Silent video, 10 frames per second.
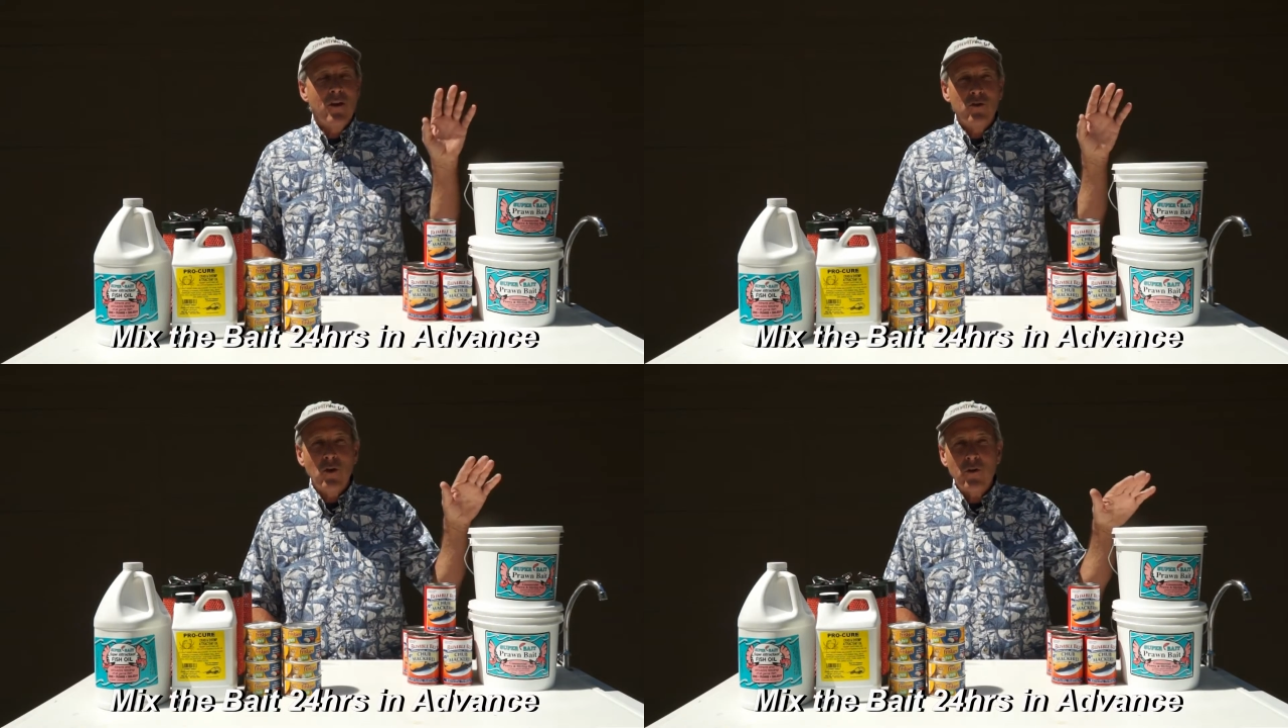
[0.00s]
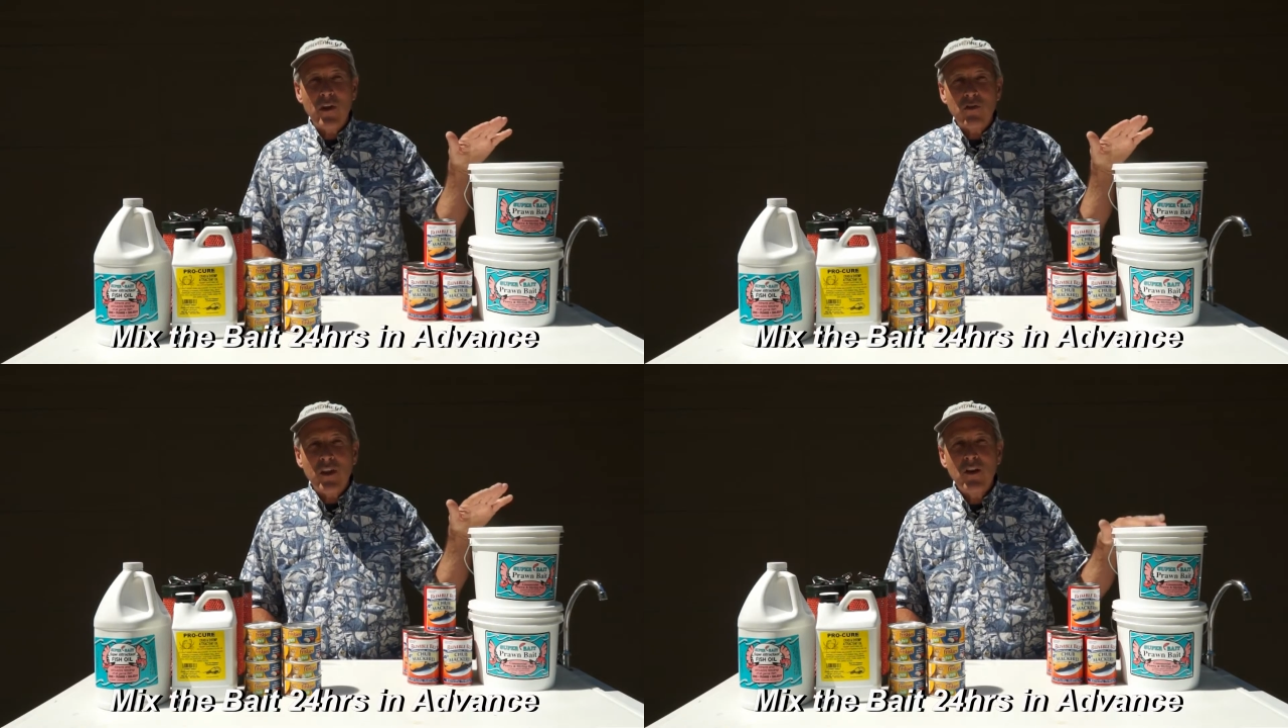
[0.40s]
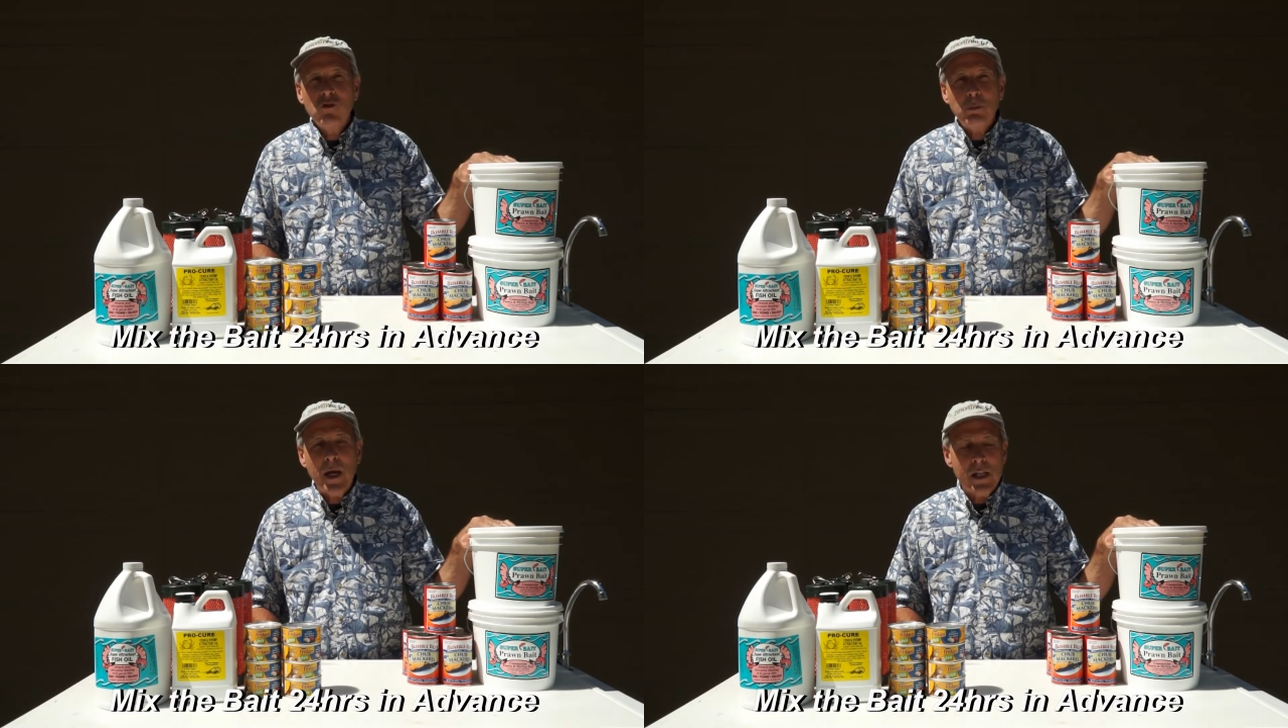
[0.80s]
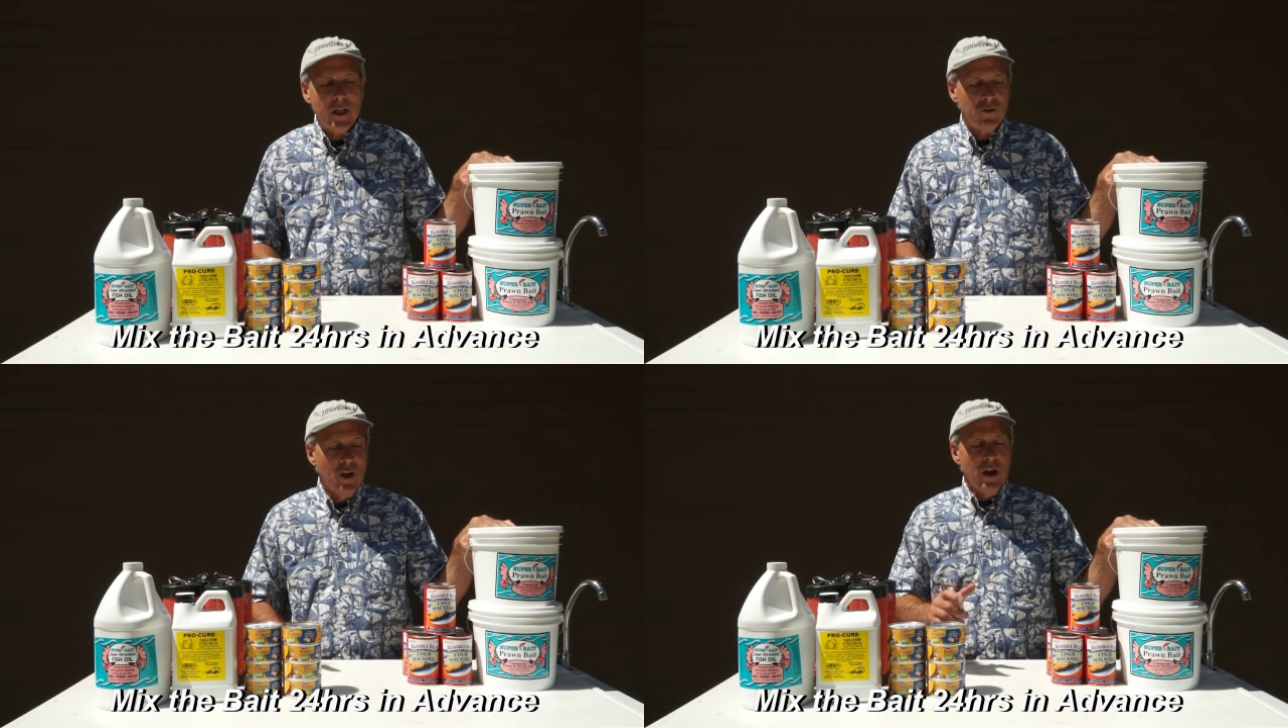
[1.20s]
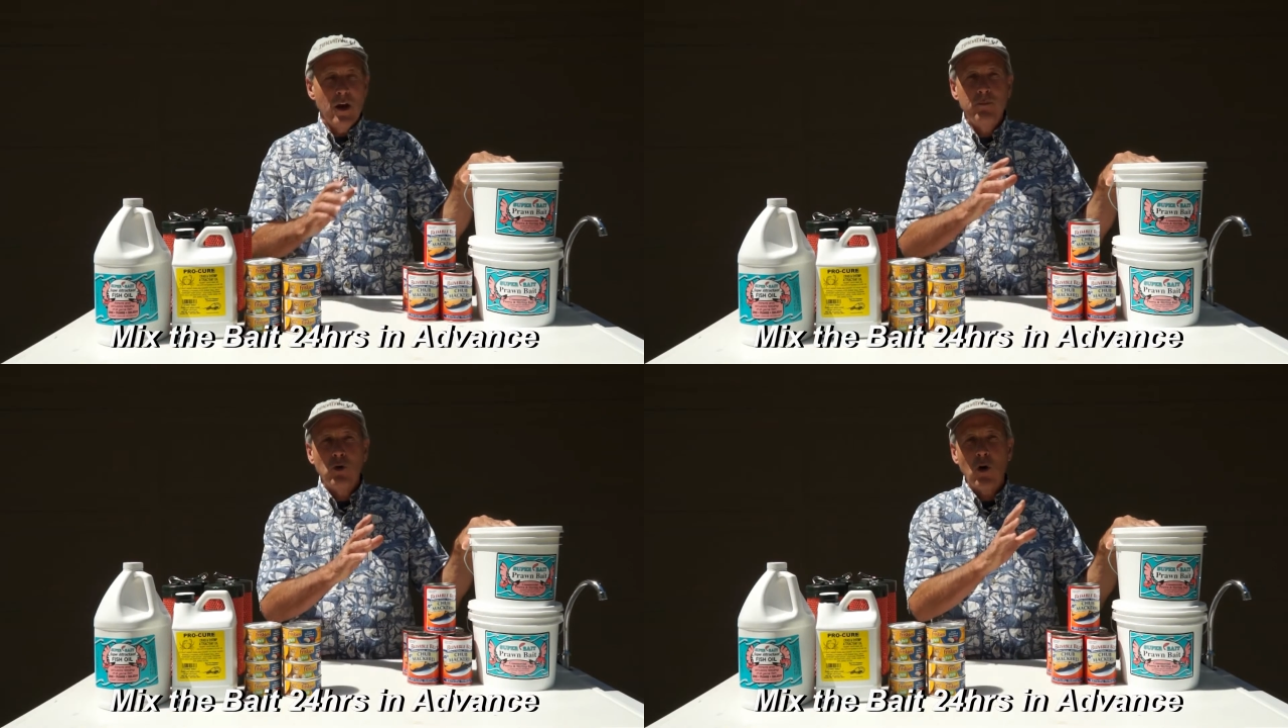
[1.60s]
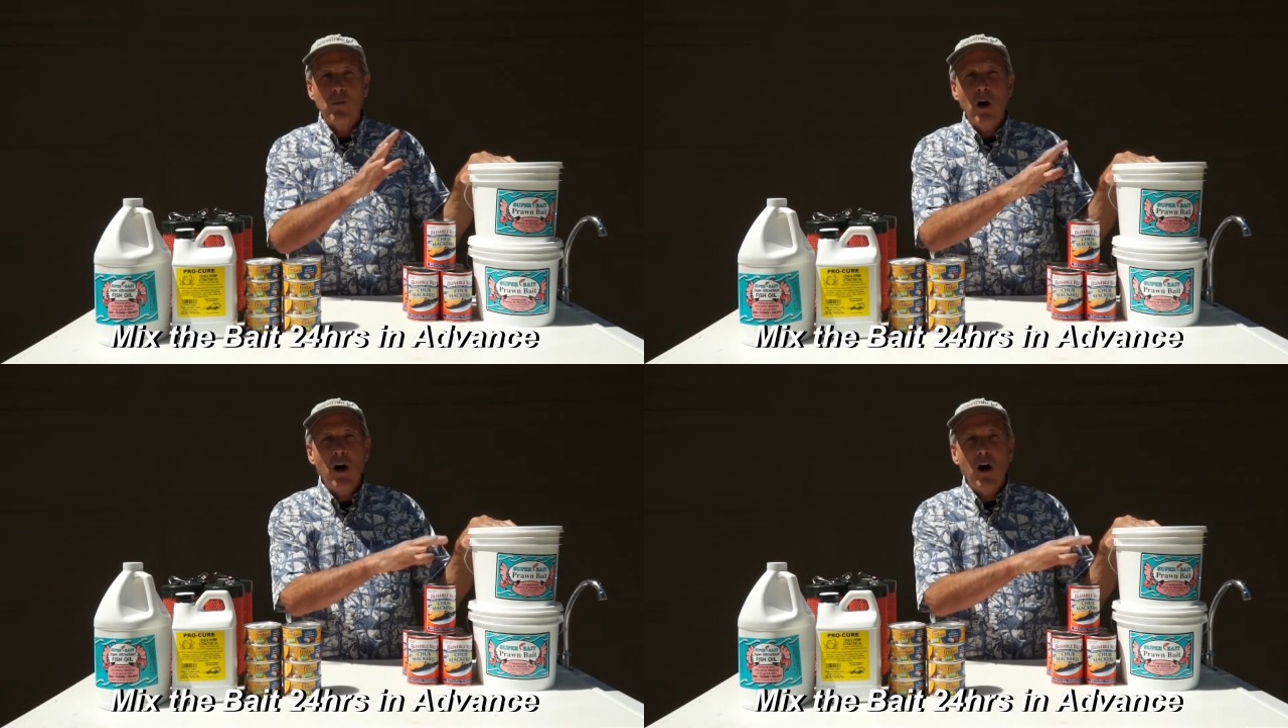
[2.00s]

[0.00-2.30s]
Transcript: so that these pellets absorb